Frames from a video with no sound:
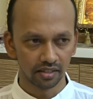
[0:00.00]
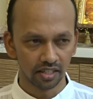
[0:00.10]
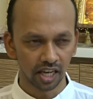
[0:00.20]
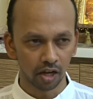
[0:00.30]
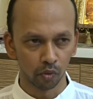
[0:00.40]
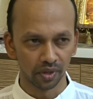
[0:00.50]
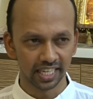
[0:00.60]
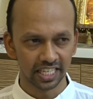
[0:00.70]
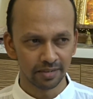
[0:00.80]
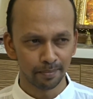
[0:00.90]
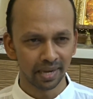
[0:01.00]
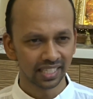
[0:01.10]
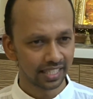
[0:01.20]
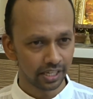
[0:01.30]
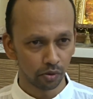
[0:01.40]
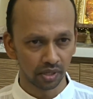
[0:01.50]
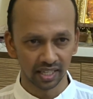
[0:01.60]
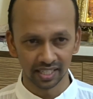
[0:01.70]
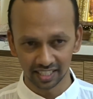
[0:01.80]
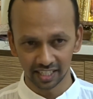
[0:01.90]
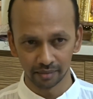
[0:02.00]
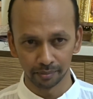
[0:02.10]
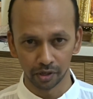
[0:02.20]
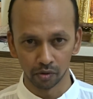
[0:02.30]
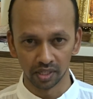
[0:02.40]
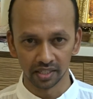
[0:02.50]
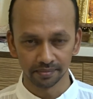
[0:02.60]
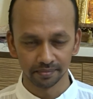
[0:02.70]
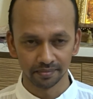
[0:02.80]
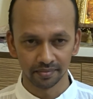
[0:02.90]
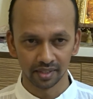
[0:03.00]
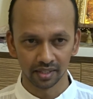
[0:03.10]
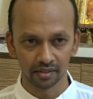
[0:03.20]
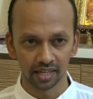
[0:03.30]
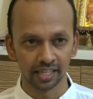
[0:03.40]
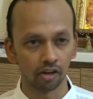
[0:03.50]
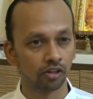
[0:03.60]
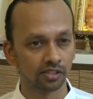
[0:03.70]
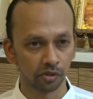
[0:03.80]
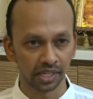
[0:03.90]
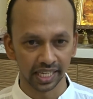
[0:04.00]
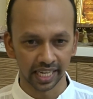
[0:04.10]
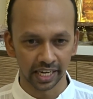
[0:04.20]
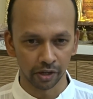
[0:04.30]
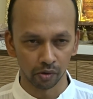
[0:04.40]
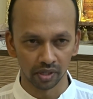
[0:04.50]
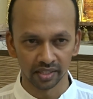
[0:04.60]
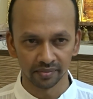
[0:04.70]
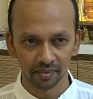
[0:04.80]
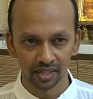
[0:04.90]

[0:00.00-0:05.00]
Now in Bhakti Yoga and Karma Yoga and also in Jnana Yoga,